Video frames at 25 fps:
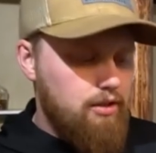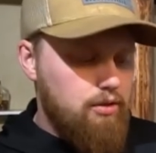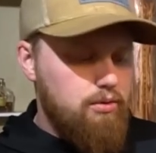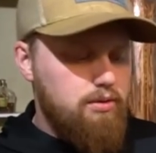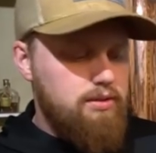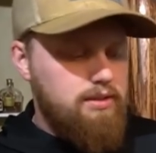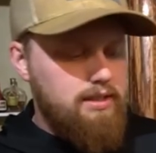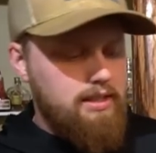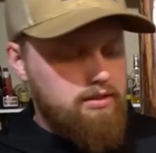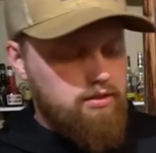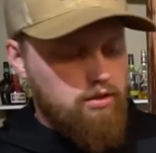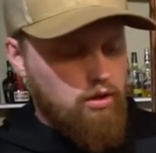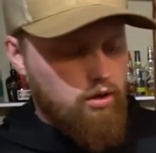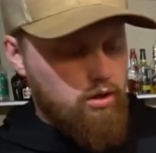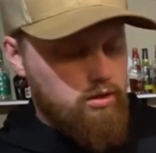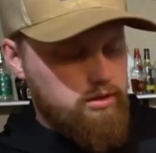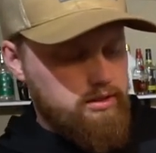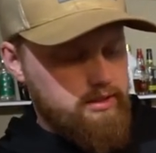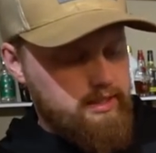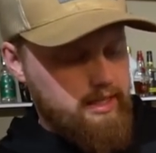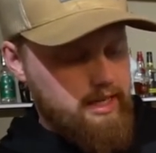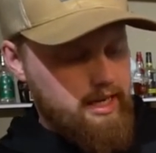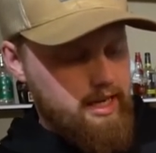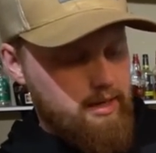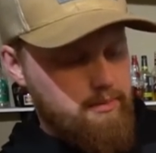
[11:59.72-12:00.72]
use these all
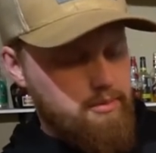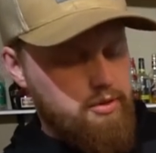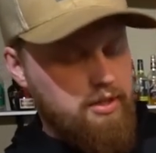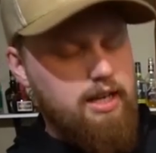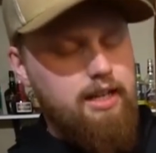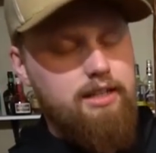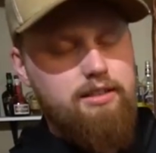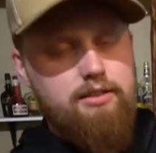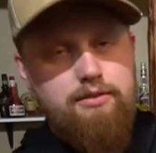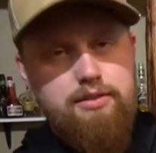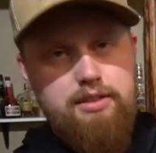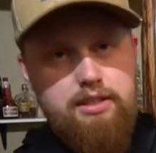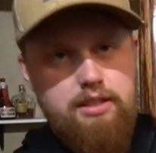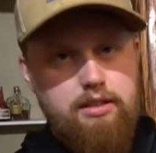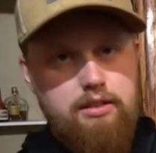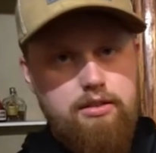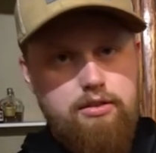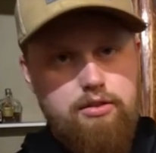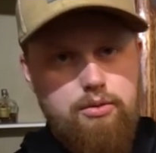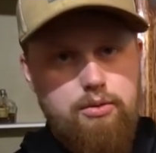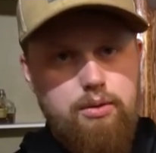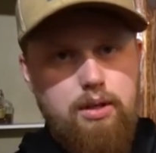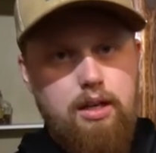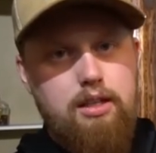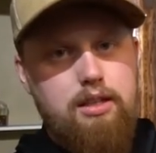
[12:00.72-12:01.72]
the time. You guys have seen us
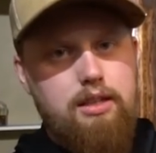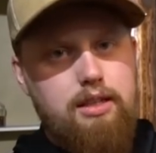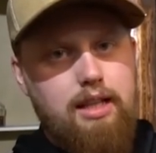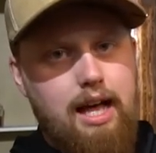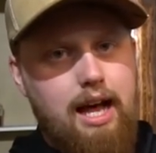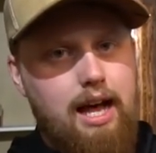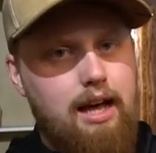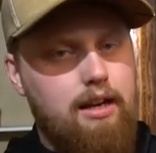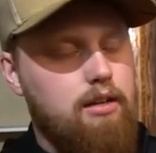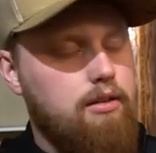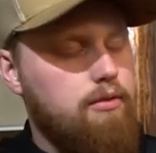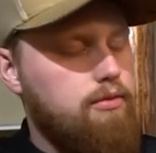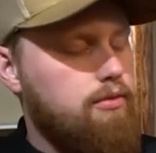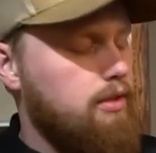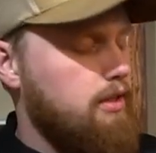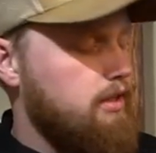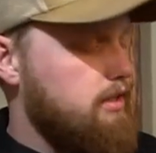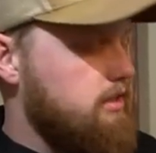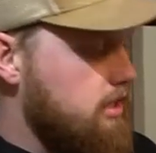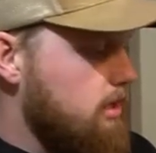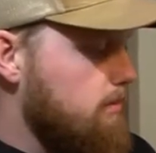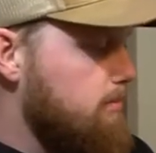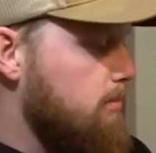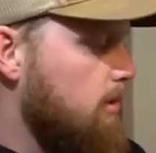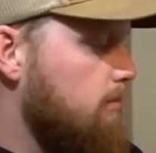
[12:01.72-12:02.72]
do a lot of
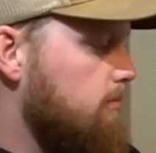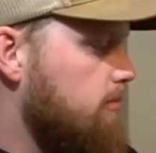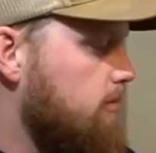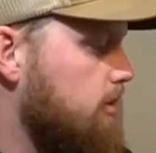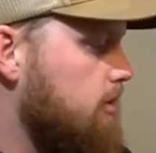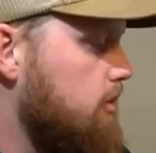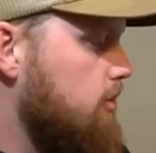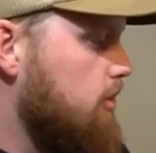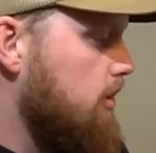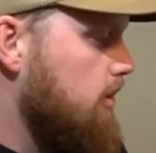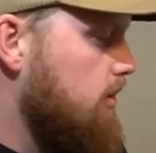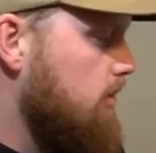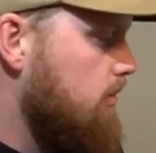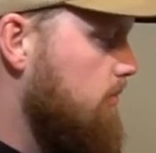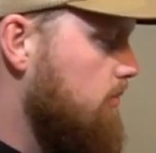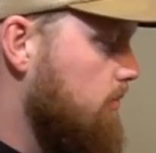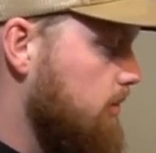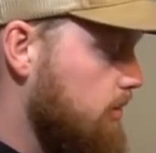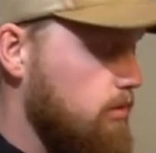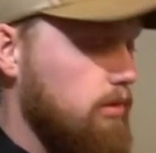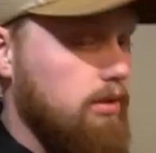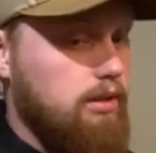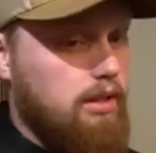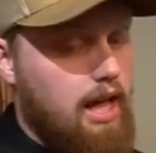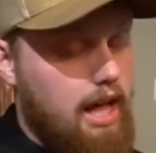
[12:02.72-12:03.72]
tip-up fishing.
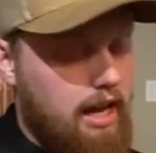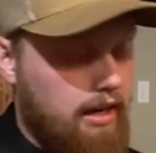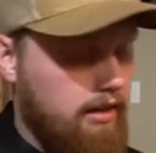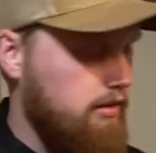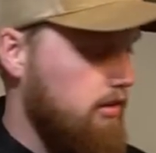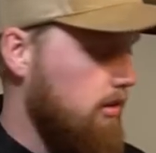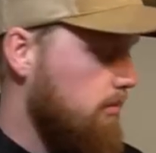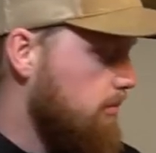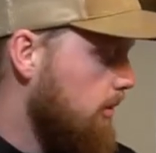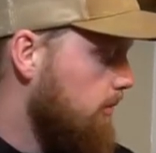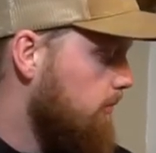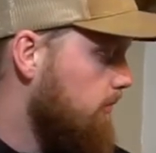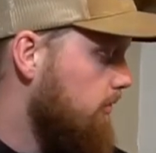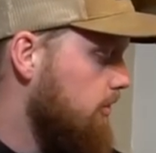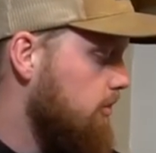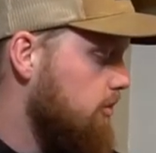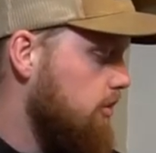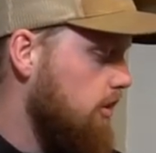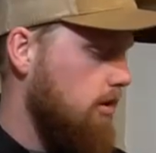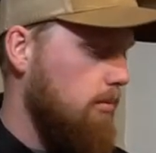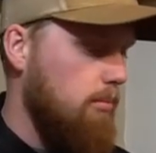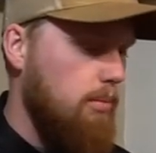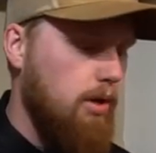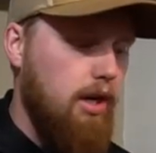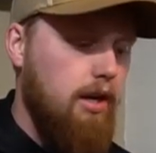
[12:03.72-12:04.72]
We do a lot of tip-up
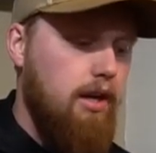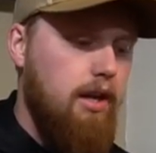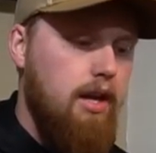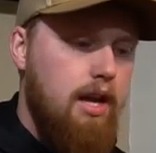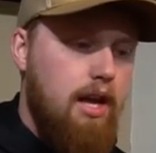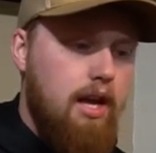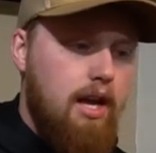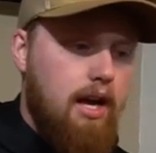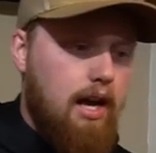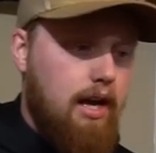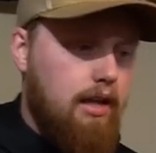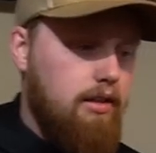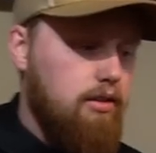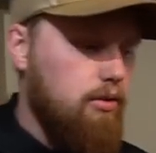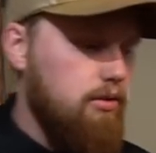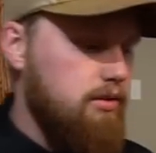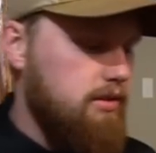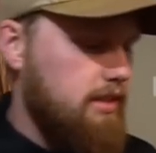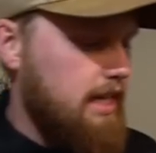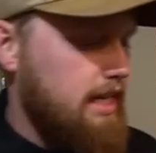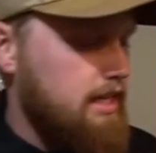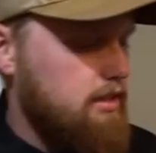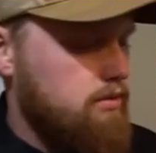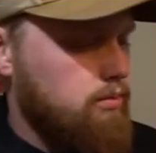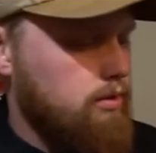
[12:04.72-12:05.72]
fishing, but on those
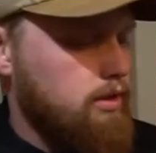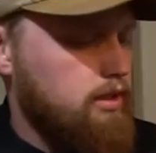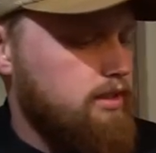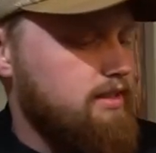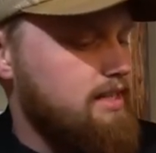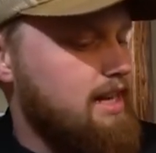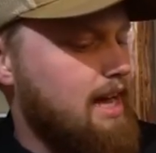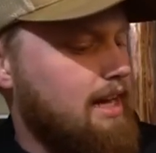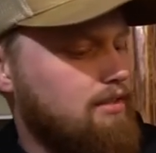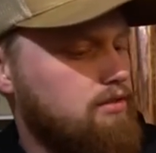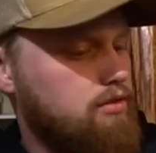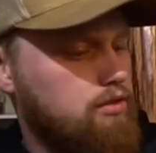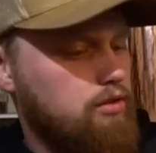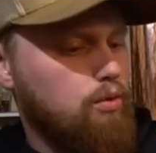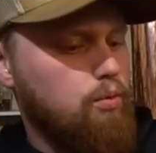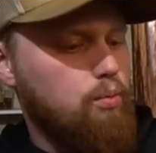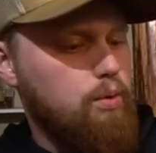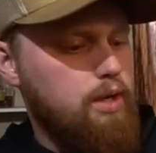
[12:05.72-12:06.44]
days where it's not so